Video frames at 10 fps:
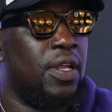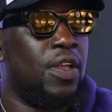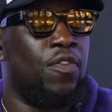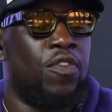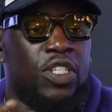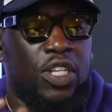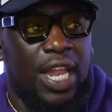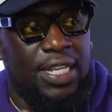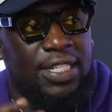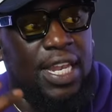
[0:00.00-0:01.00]

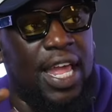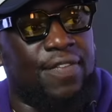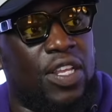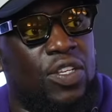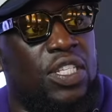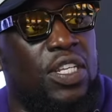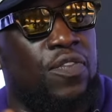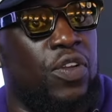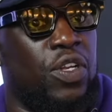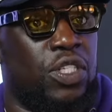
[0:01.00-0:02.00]
Visualize the life that you see for
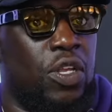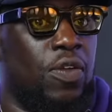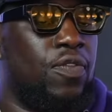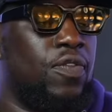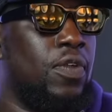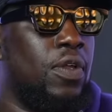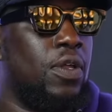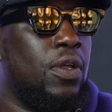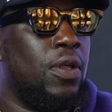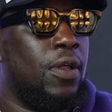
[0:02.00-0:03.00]
yourself.
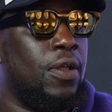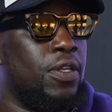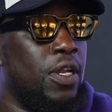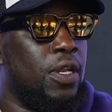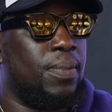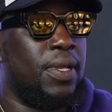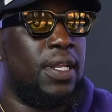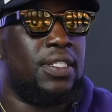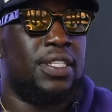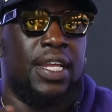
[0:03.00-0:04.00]
You know what I mean?
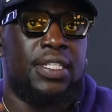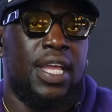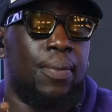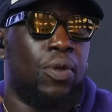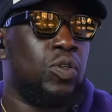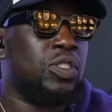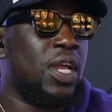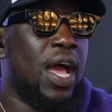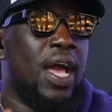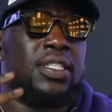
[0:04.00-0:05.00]
Take time, close your
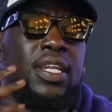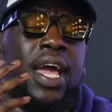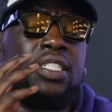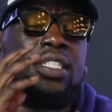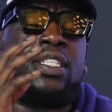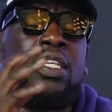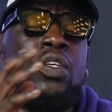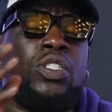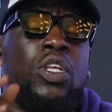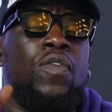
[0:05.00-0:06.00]
eyes, and actually see
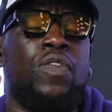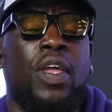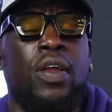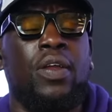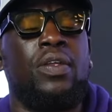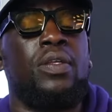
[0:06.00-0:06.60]
yourself there.